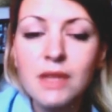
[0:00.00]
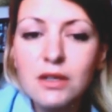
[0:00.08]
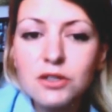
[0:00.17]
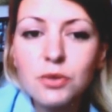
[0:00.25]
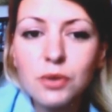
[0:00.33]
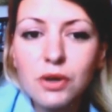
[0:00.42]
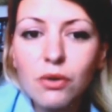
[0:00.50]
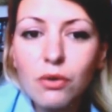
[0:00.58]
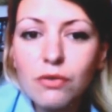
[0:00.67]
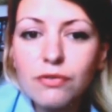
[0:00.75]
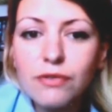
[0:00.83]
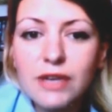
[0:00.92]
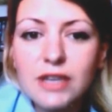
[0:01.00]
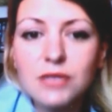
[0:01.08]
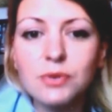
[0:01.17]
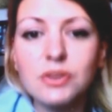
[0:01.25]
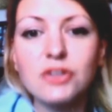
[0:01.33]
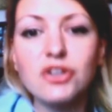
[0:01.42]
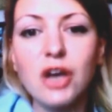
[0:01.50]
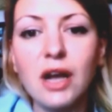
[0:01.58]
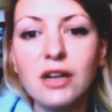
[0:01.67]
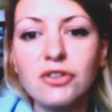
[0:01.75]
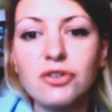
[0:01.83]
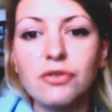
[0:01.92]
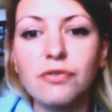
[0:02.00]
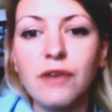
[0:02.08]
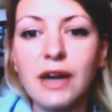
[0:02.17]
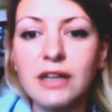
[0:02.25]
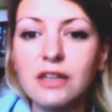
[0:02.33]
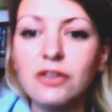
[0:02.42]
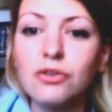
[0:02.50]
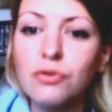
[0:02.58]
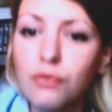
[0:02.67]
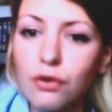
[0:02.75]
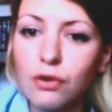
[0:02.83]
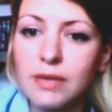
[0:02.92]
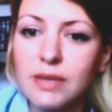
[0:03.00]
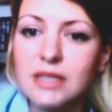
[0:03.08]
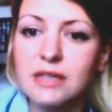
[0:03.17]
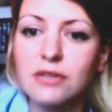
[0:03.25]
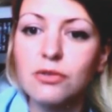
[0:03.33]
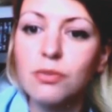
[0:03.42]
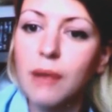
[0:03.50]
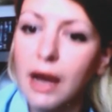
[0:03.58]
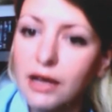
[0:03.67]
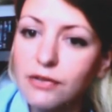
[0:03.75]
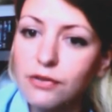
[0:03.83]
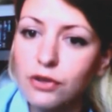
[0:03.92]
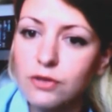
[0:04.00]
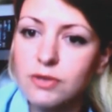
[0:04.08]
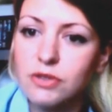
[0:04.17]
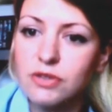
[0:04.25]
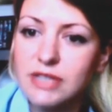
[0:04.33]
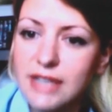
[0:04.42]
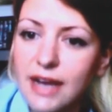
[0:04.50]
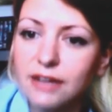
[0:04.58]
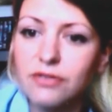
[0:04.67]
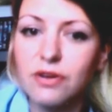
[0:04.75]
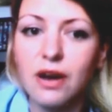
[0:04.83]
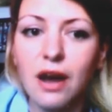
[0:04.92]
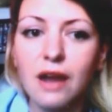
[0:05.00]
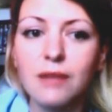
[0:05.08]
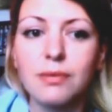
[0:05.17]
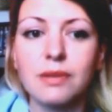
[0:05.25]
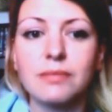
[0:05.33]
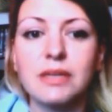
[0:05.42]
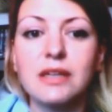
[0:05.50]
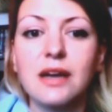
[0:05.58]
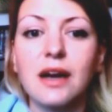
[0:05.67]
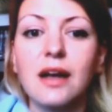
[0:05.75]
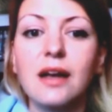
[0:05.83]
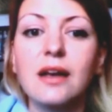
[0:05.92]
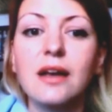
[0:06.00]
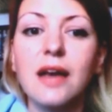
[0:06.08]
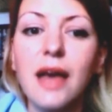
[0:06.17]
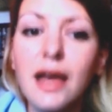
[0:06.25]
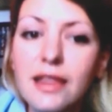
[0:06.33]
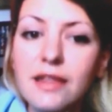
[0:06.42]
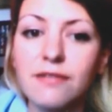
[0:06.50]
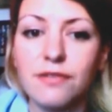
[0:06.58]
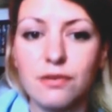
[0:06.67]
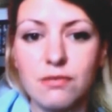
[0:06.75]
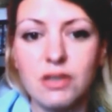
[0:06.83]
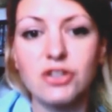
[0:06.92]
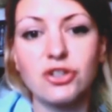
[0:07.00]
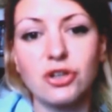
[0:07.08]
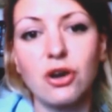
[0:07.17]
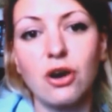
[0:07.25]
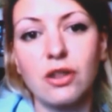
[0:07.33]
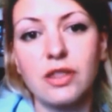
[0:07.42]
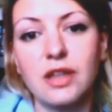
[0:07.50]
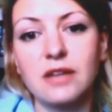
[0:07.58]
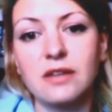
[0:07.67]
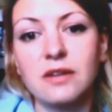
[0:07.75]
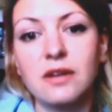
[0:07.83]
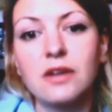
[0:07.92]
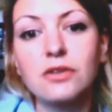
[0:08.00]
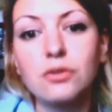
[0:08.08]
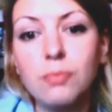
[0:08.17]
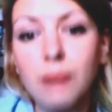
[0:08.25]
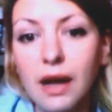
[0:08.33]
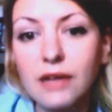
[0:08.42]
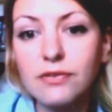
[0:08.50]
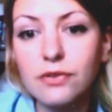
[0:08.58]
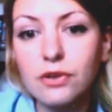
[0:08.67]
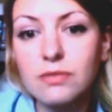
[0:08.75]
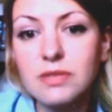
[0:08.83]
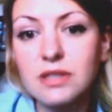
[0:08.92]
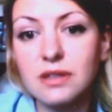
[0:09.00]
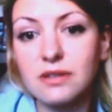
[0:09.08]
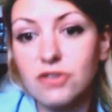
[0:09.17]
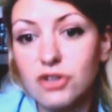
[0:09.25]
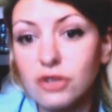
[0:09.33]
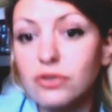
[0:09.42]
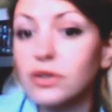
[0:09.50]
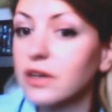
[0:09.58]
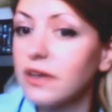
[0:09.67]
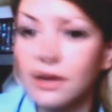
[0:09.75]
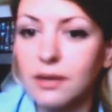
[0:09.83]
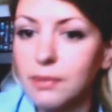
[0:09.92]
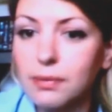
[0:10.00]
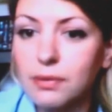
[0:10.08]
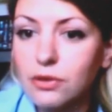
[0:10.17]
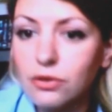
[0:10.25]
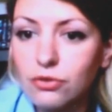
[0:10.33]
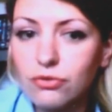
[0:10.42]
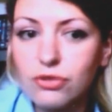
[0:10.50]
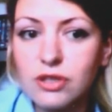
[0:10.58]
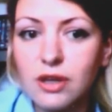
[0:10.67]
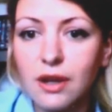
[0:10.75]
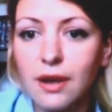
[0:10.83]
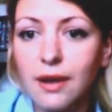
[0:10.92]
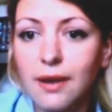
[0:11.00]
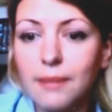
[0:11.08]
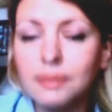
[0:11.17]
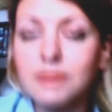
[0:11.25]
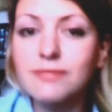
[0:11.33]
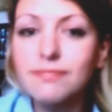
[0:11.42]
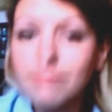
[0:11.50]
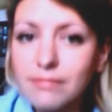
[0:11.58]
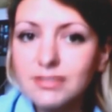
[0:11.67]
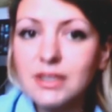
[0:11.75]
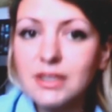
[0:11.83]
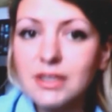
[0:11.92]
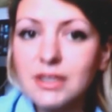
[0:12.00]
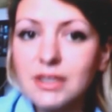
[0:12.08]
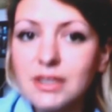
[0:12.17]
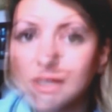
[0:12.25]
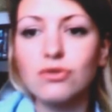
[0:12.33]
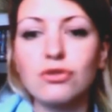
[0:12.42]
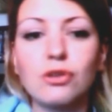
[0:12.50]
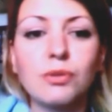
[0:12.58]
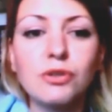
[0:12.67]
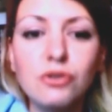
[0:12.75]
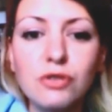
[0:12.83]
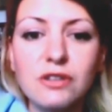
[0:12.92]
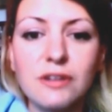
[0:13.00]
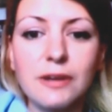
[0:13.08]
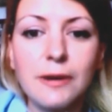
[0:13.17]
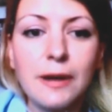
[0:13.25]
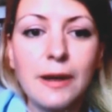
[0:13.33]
So we're all faced with the challenge of finding new formats and new platforms to send reliable media and information content to platforms that children and young people use. But this is also an opportunity.